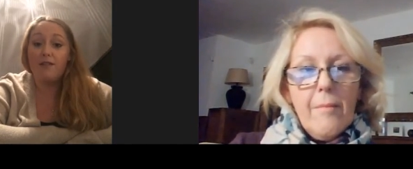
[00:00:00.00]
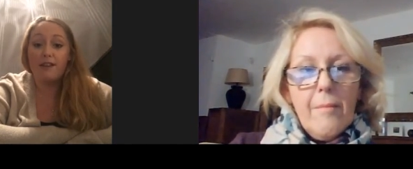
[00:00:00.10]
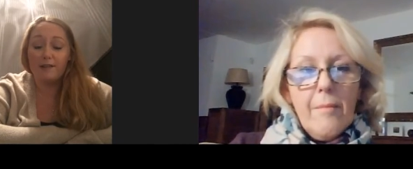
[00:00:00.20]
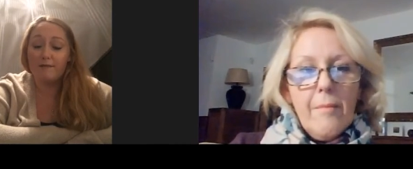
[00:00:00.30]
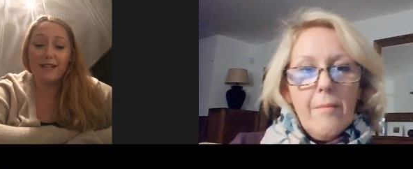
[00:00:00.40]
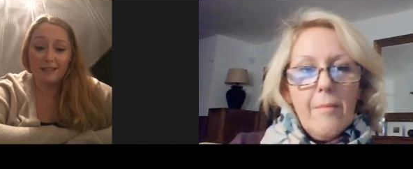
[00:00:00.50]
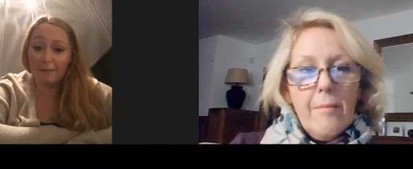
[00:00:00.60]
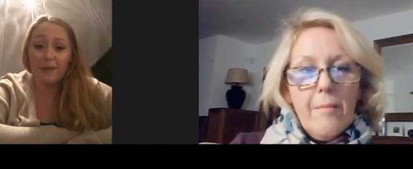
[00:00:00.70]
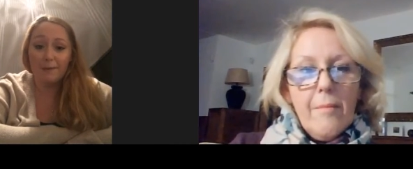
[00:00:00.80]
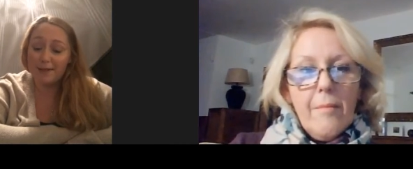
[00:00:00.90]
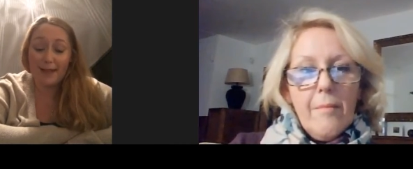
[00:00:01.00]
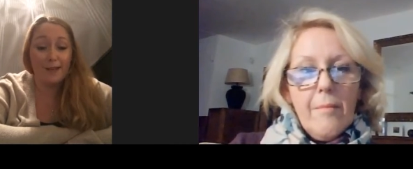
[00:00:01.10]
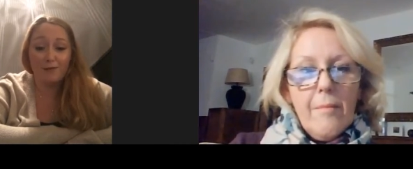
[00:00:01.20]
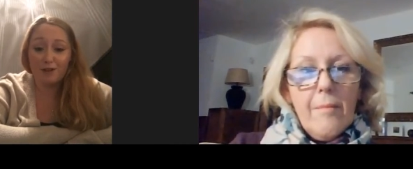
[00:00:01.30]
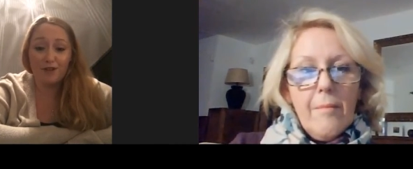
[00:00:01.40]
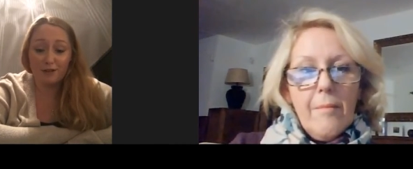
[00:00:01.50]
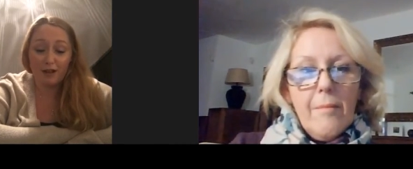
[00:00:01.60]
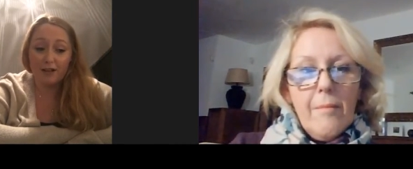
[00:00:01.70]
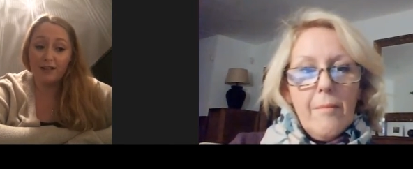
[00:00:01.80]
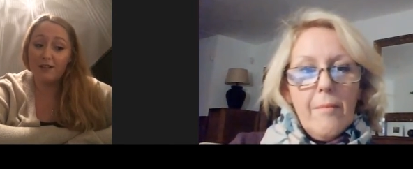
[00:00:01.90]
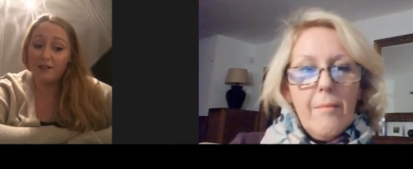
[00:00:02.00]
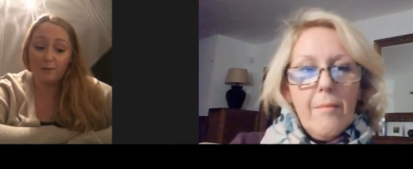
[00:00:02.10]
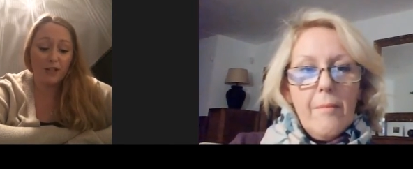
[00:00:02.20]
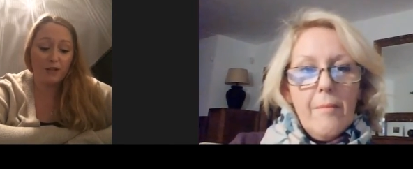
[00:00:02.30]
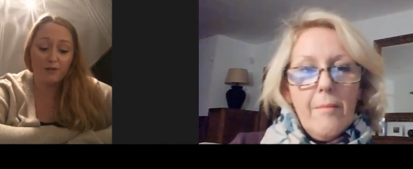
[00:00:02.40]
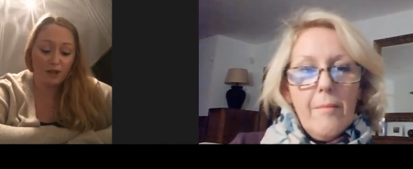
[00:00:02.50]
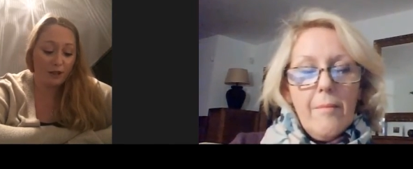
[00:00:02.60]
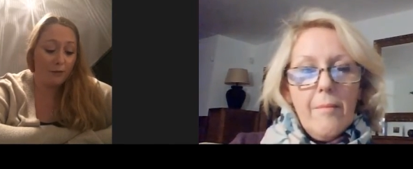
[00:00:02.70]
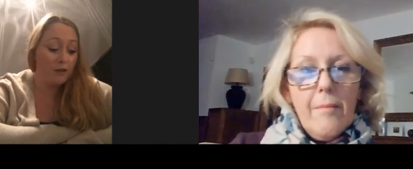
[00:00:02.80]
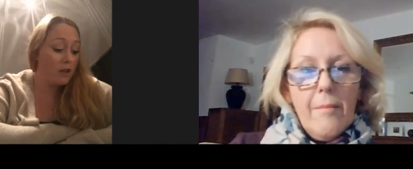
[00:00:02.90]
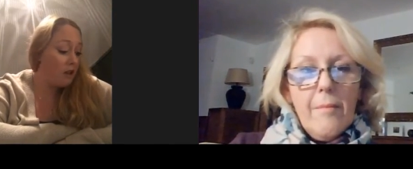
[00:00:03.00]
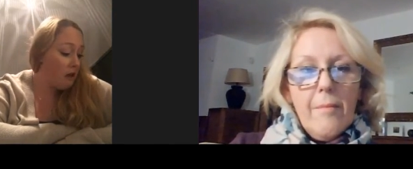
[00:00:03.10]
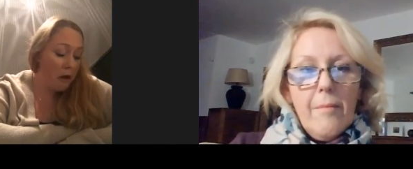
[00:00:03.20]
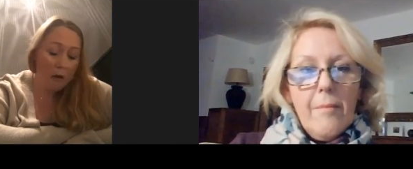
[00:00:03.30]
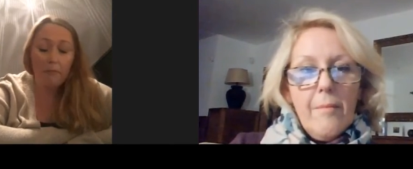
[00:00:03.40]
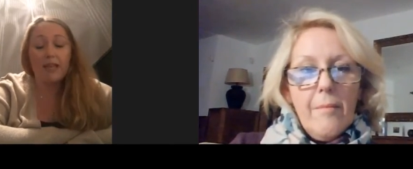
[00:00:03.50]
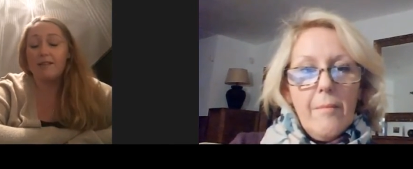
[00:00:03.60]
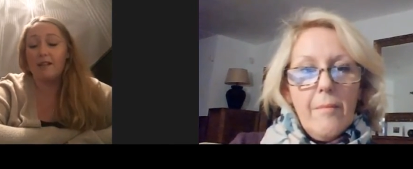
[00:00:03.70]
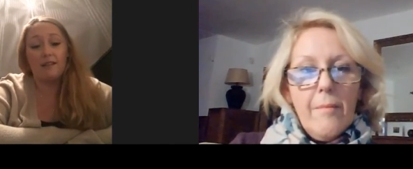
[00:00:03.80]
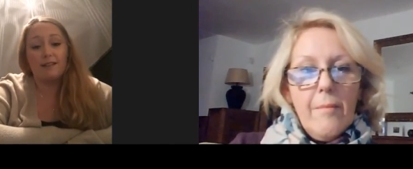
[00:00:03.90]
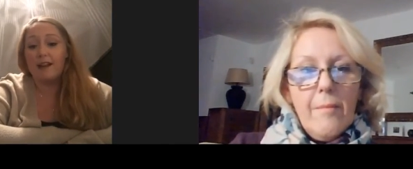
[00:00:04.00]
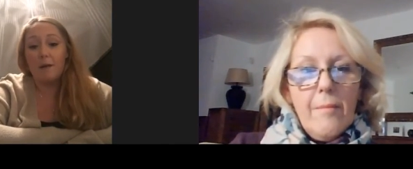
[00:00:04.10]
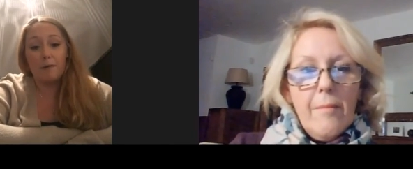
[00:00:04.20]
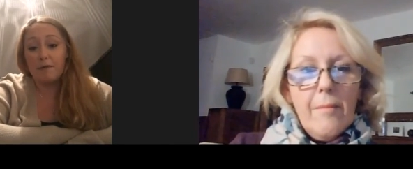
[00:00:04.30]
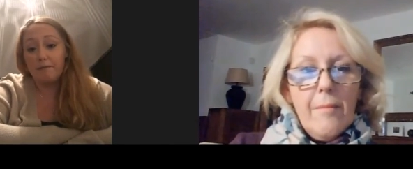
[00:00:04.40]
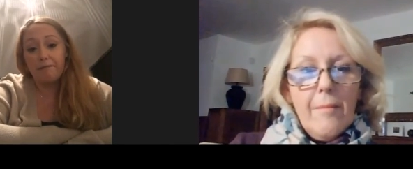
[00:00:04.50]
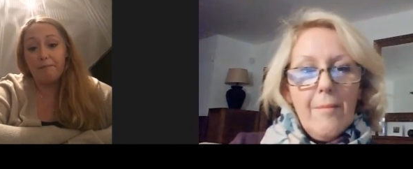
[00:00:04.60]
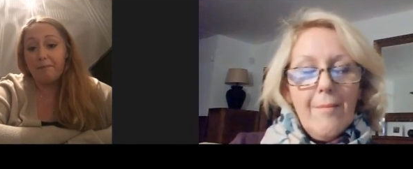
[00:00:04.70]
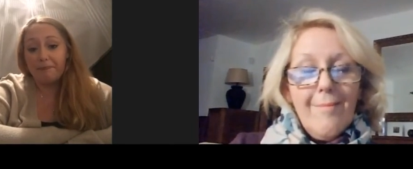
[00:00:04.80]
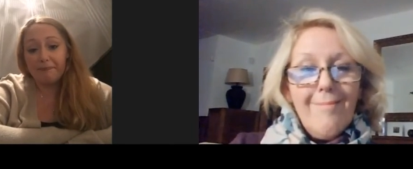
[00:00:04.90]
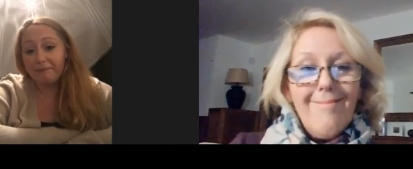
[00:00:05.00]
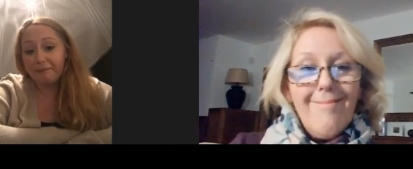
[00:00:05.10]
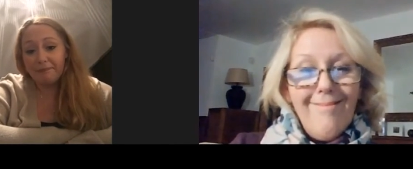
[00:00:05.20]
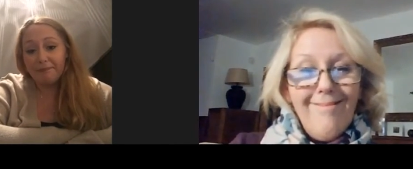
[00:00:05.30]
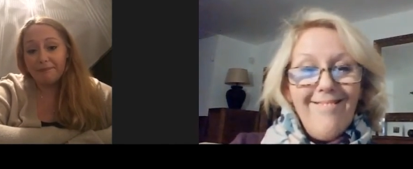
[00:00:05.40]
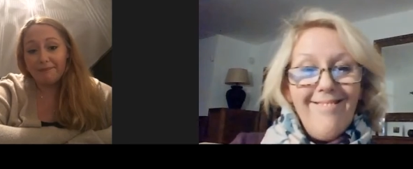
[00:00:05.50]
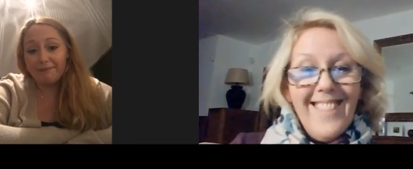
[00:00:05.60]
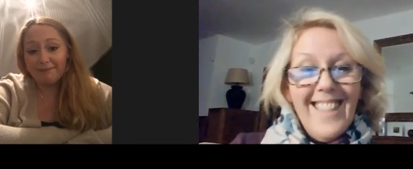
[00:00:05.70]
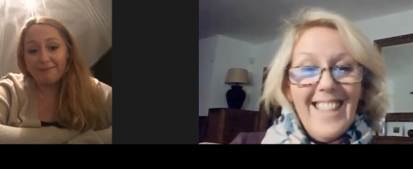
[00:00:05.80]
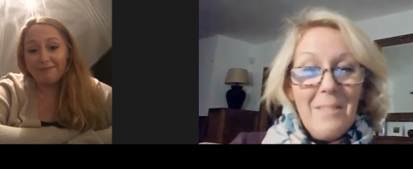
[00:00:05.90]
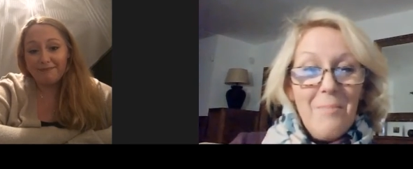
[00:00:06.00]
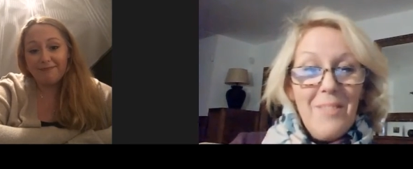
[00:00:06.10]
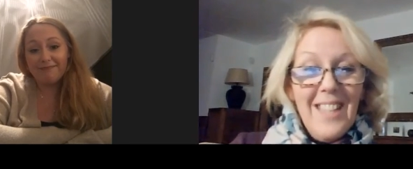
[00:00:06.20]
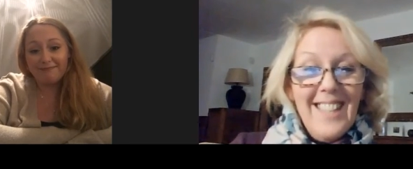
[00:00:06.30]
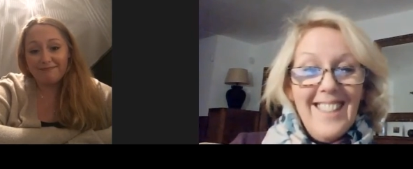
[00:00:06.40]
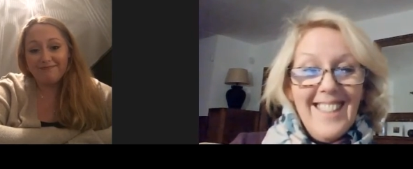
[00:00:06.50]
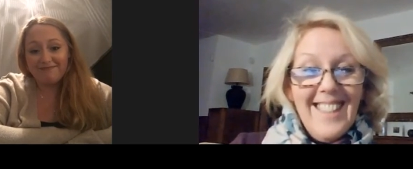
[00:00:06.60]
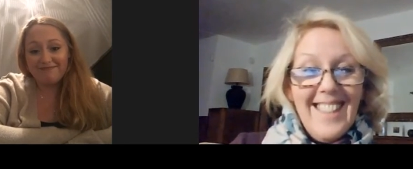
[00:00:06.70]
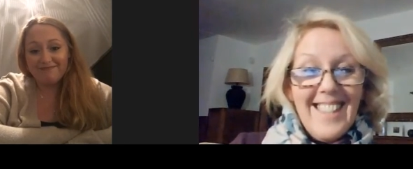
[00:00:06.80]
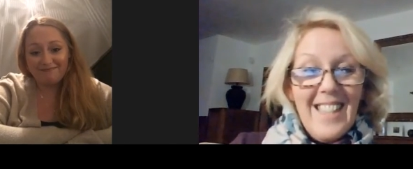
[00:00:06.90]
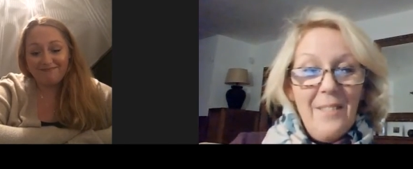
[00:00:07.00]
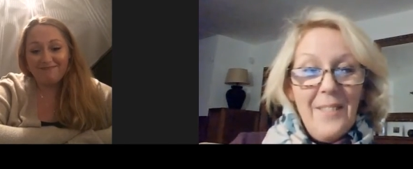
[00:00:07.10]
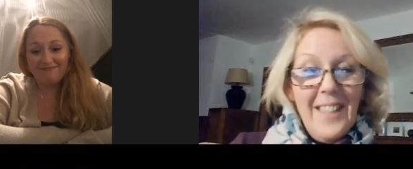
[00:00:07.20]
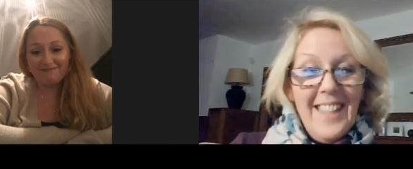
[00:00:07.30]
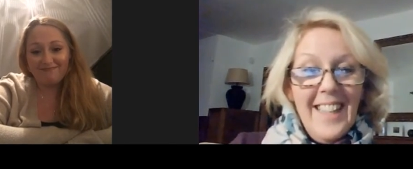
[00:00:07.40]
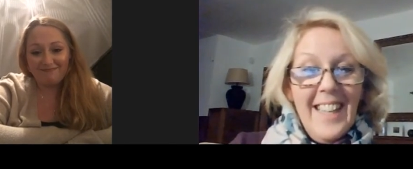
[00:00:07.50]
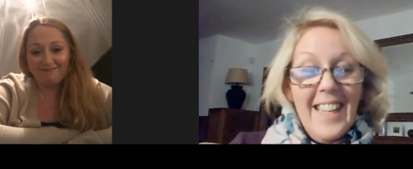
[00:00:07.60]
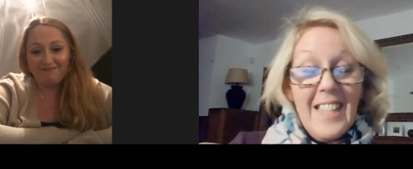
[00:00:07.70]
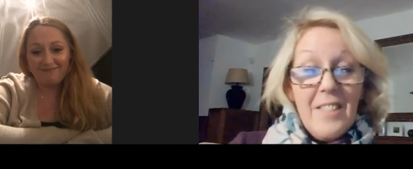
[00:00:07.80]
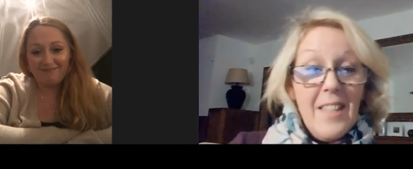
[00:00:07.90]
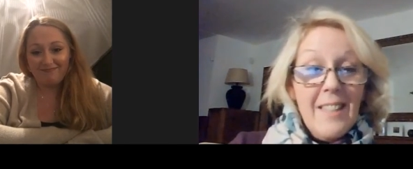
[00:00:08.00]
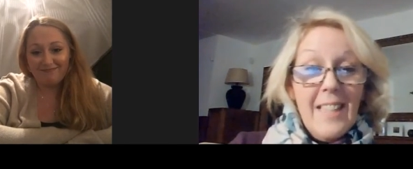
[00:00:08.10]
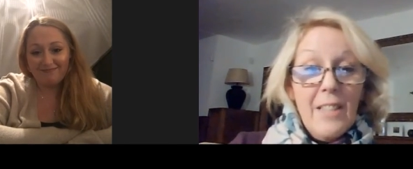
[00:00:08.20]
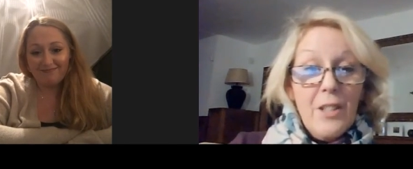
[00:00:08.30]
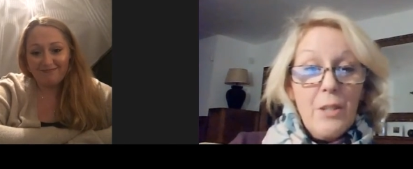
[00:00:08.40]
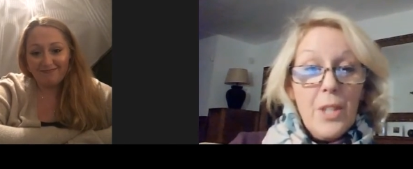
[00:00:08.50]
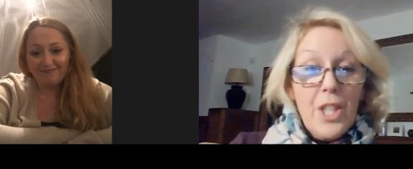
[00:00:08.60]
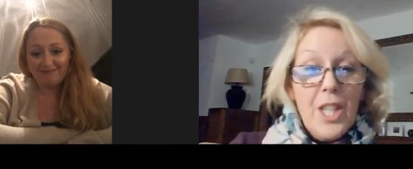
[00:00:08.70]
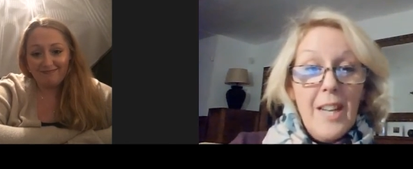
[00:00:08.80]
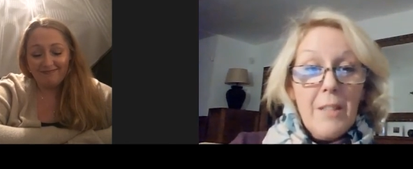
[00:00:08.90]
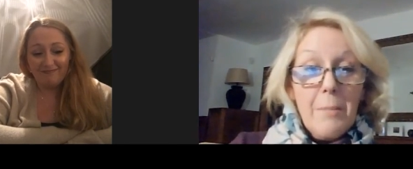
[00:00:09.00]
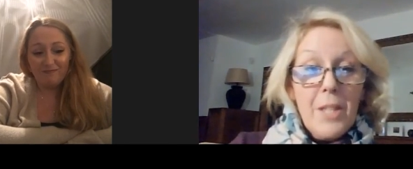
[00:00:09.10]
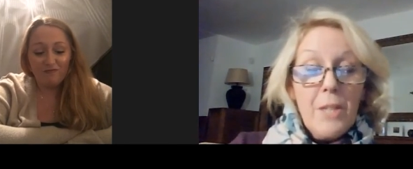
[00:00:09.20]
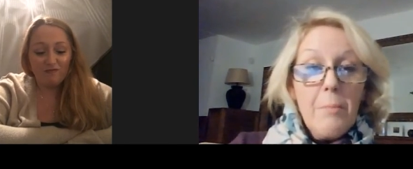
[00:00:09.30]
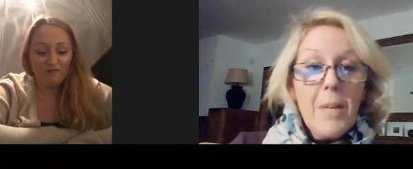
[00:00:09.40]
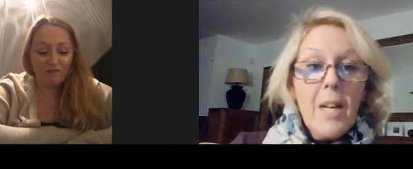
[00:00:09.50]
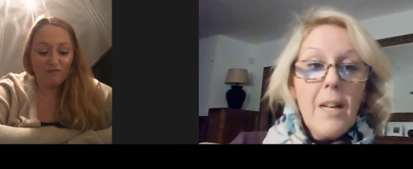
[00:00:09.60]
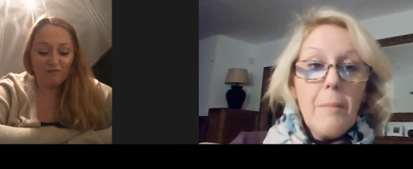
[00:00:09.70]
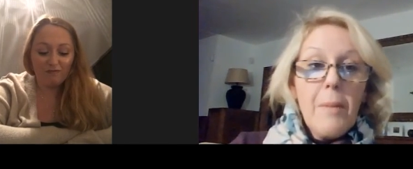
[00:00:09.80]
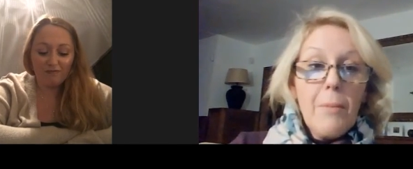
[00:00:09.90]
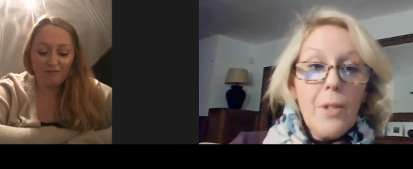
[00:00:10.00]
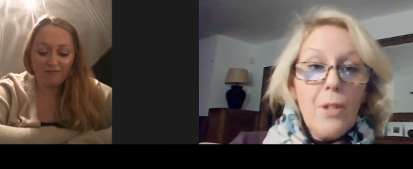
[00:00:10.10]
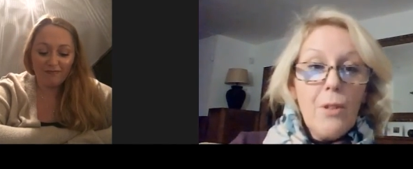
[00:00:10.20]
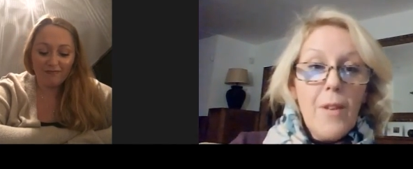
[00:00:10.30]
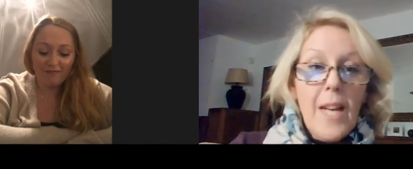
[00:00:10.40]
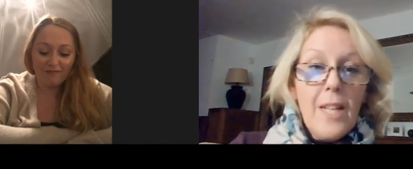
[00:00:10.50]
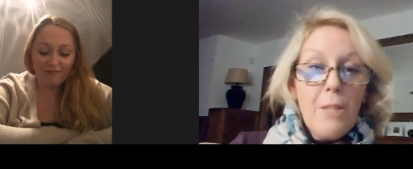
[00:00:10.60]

Speaker 1: there's a reason people say trust your gut because when you do amazing things happen
Speaker 2: that's brilliant that's lovely is there anything else you want to share especially with the kind of people your age